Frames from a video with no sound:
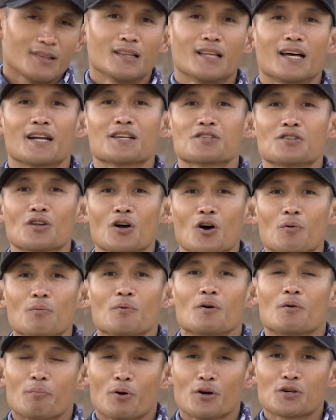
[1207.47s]
let us
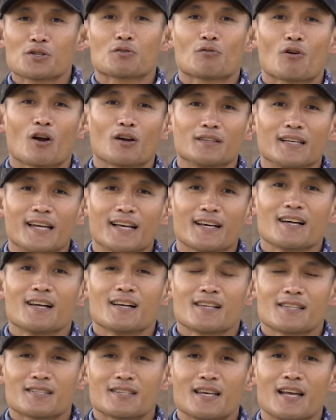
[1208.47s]
know, purchase through our link,
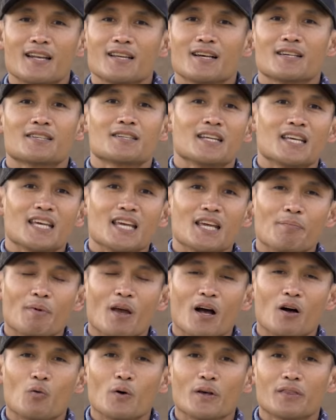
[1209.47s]
send us an
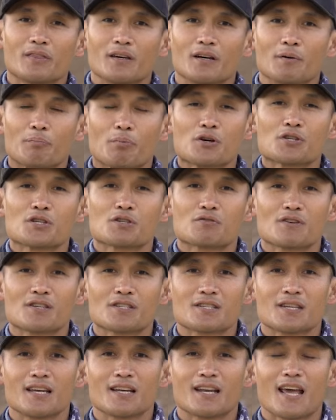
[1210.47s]
email with the purchase
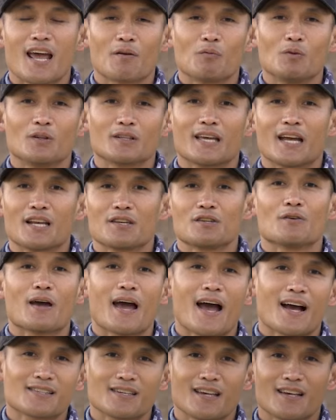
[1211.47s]
receipt and we'll get you
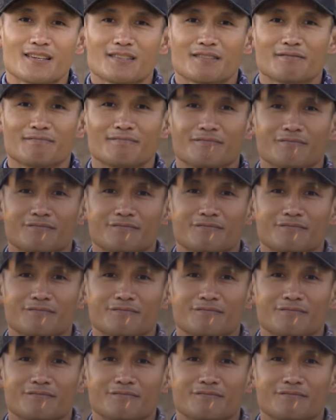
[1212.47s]
access.